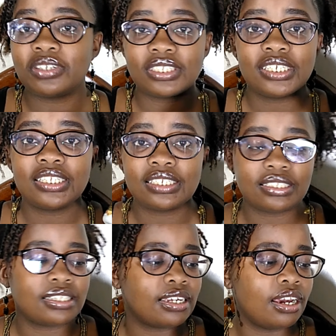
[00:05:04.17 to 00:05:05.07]
C,
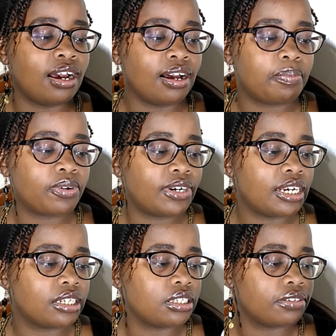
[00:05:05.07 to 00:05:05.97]
this
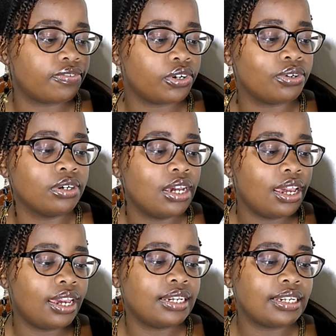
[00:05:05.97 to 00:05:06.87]
product is for you,
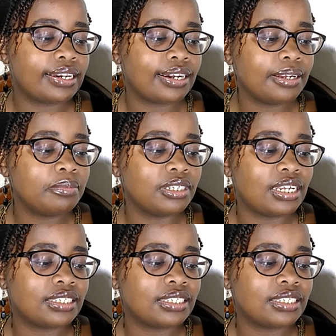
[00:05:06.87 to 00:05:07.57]
and it claims it